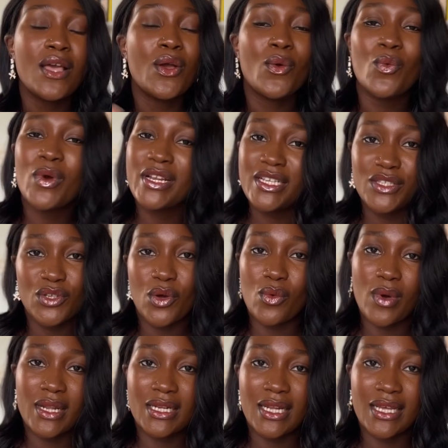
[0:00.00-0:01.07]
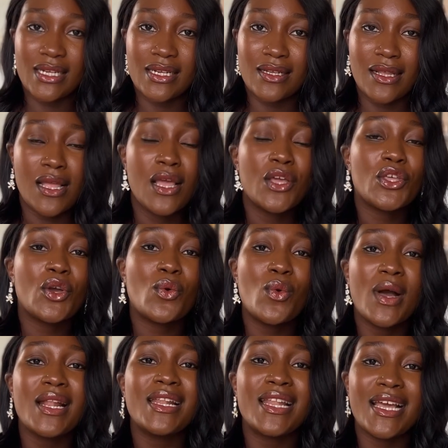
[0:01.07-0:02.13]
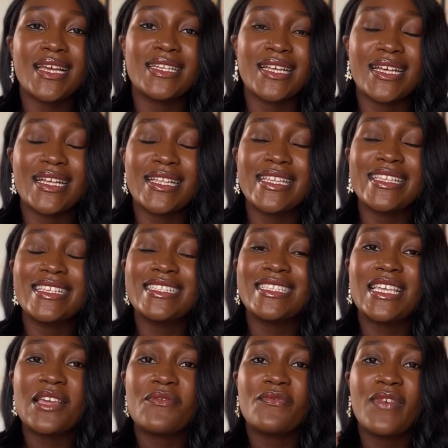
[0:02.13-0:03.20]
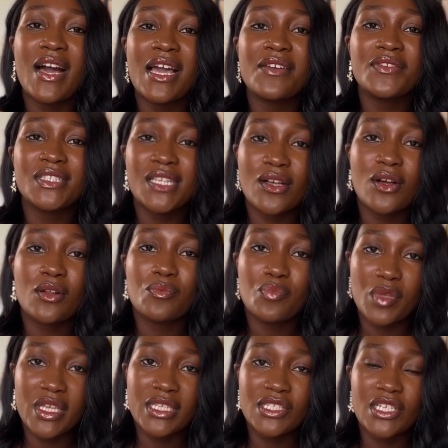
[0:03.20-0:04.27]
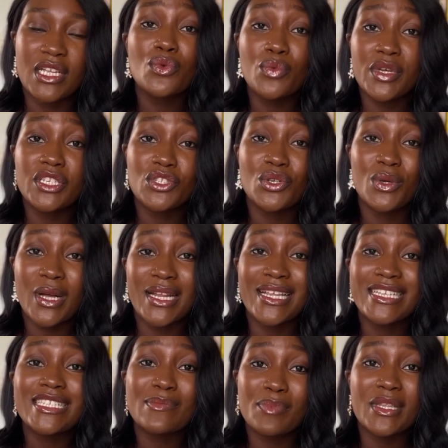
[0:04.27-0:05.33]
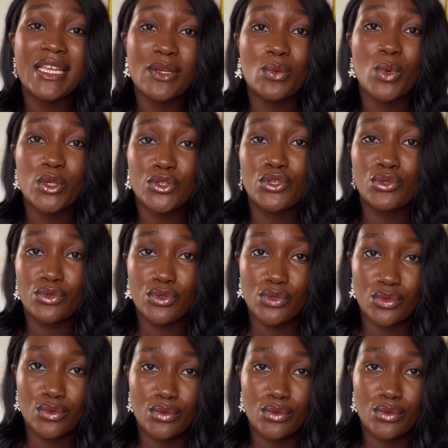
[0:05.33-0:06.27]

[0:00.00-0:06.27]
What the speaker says: What is your one liner? Your one liner is the 5 second pitch through which you can explain what you do.